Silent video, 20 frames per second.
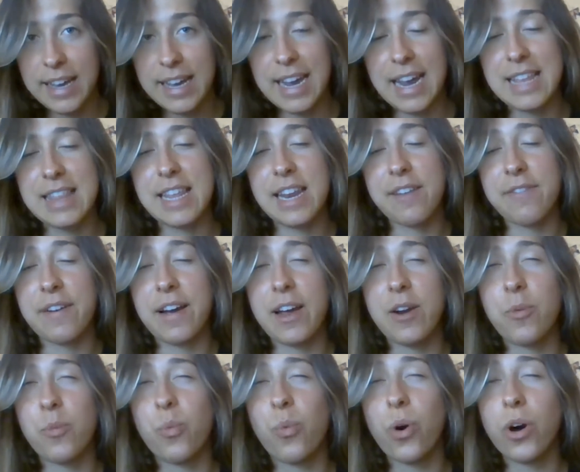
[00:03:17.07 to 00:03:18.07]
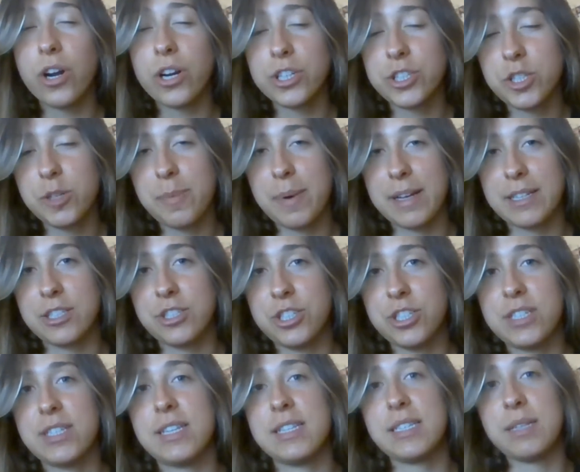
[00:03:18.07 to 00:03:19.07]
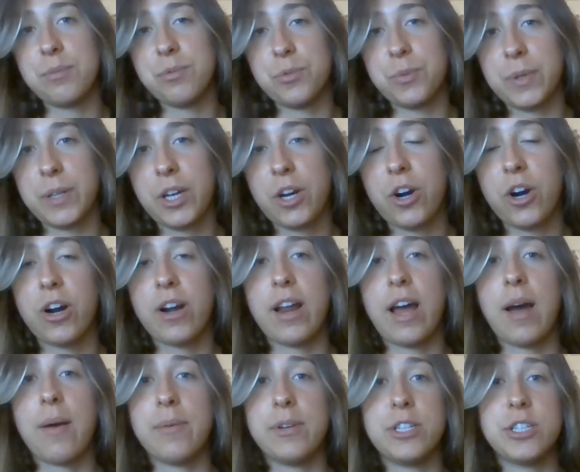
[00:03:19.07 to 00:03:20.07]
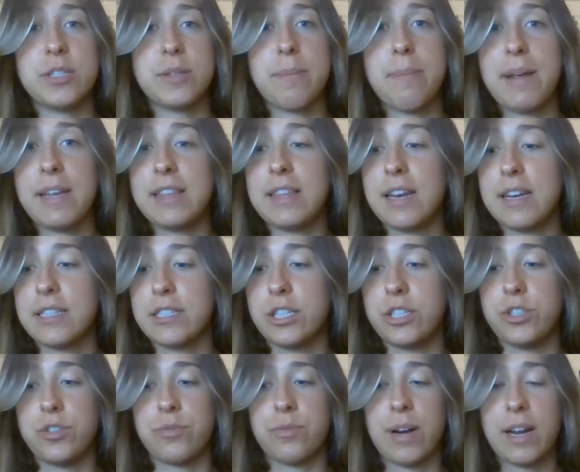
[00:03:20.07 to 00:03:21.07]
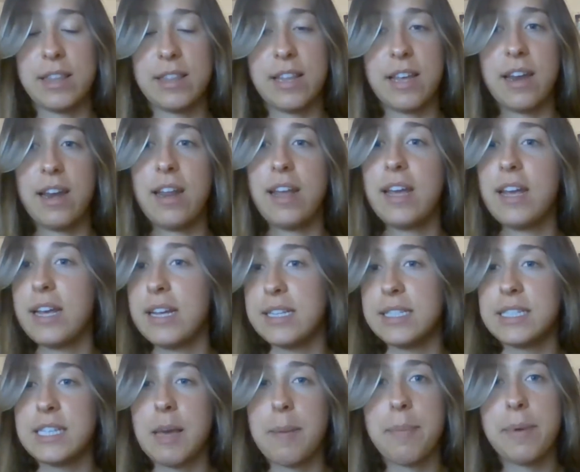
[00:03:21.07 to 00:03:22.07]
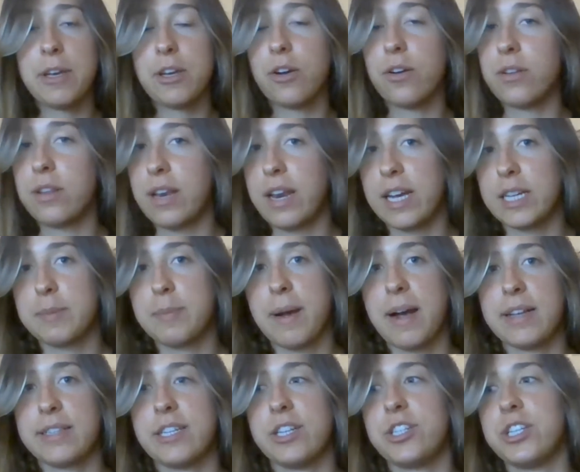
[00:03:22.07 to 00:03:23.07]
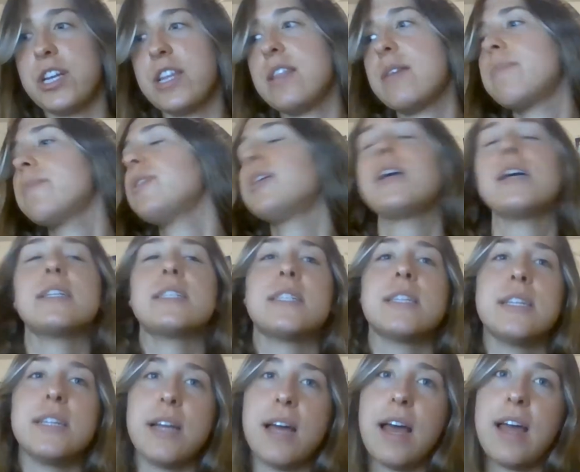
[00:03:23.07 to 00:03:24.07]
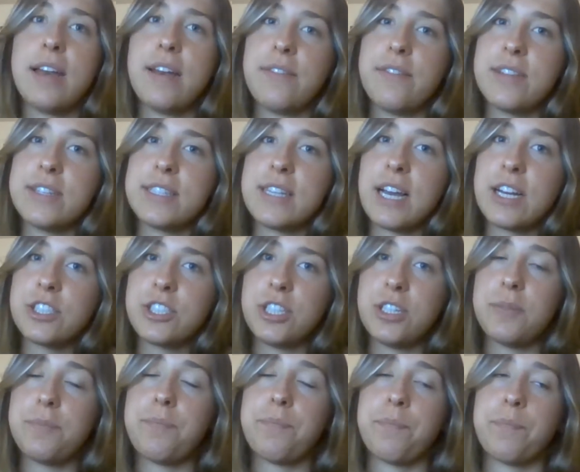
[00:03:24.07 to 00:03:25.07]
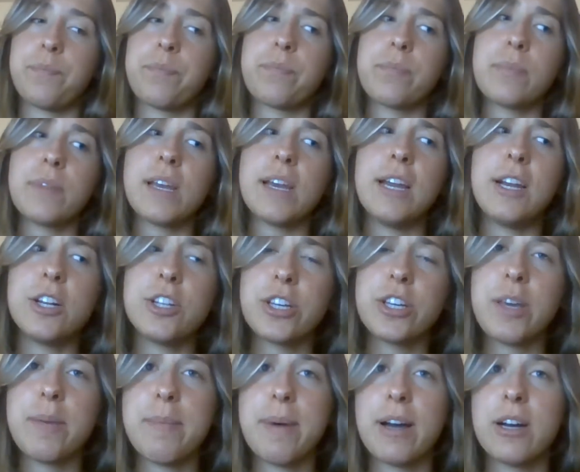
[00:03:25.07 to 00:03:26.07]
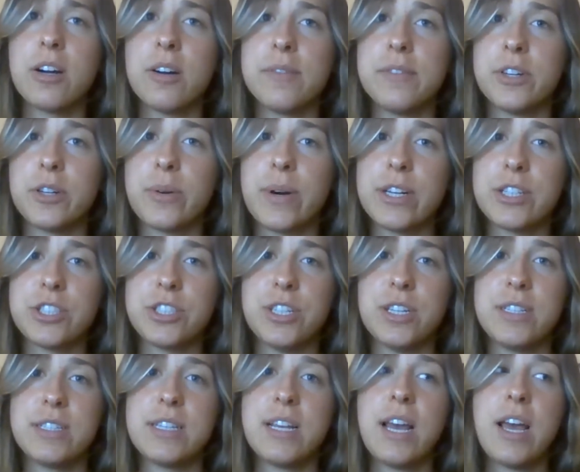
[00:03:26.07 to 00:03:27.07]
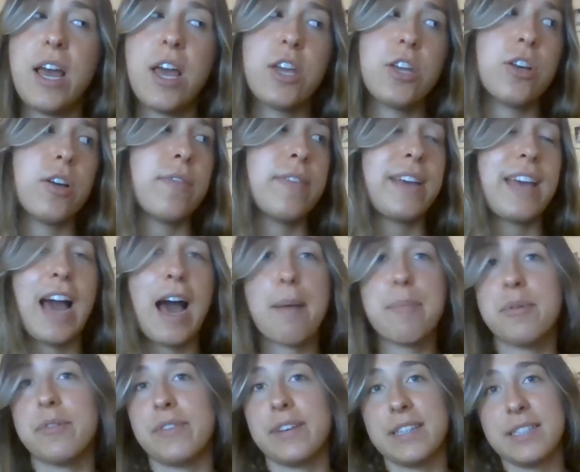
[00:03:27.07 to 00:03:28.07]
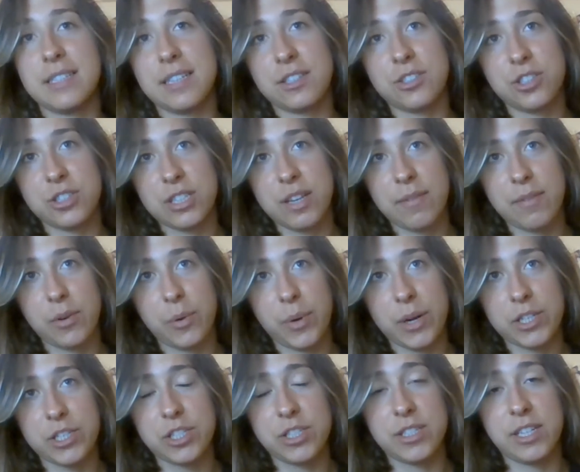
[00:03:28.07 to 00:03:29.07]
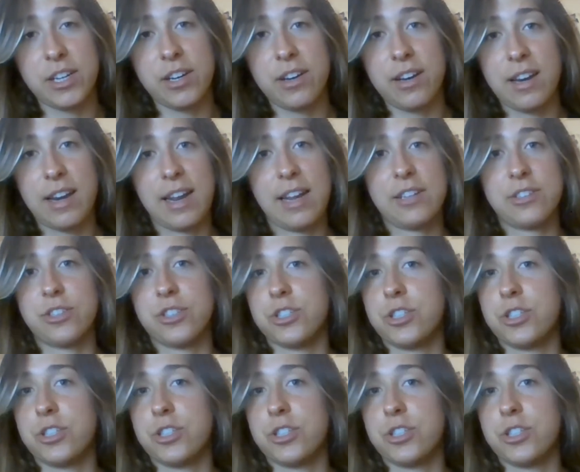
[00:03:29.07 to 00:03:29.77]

And then if I had one or two passages that seemed really hard, I would just make the decision right then skip it, go to the next passage. And then when you get to the end of the section, when you're looking back over your questions, you'll have a gap of like six or seven questions that you didn't answer.